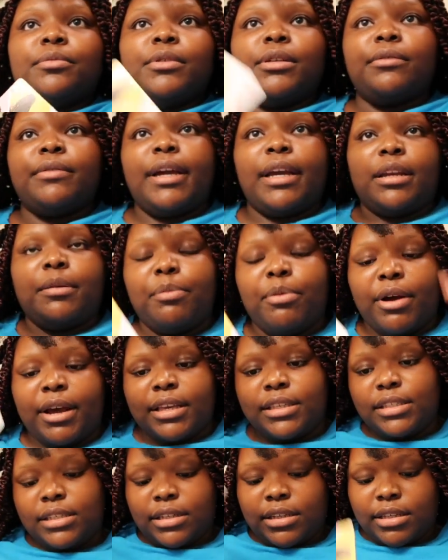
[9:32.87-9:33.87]
correct
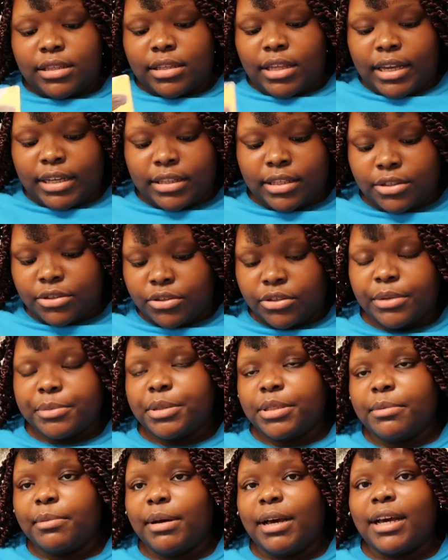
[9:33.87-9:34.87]
pricing in like the
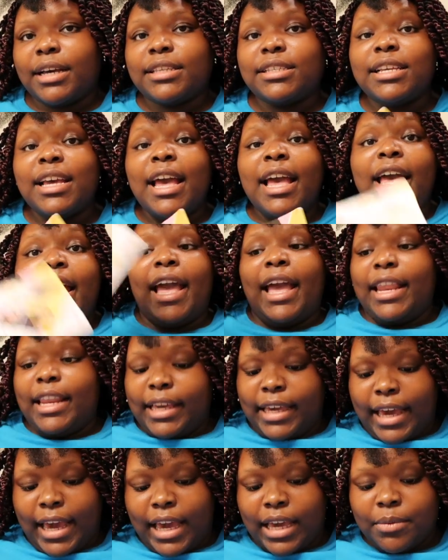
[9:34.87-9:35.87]
description box. And
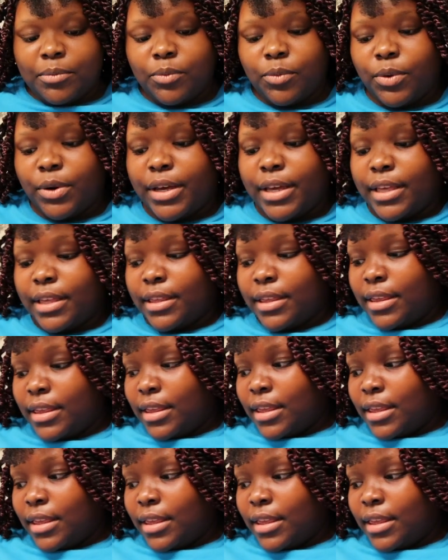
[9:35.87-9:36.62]
it came with